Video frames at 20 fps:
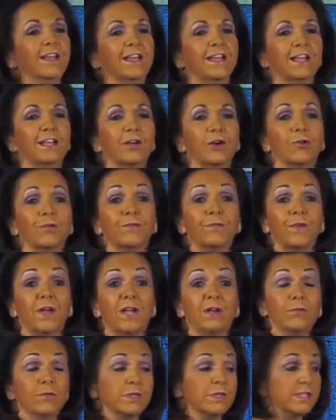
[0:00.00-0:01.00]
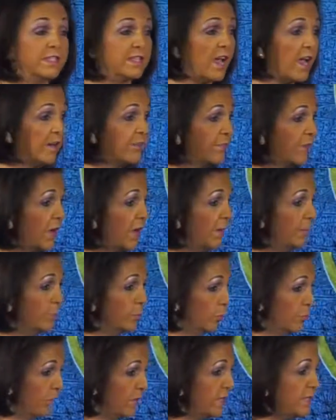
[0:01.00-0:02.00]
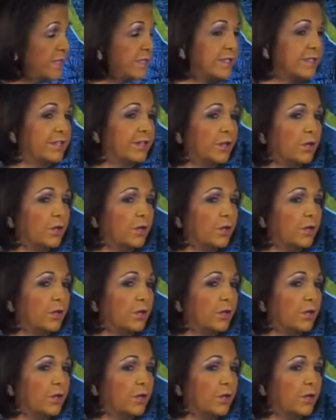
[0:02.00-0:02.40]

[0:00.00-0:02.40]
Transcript: in our favorite sci-fi movies,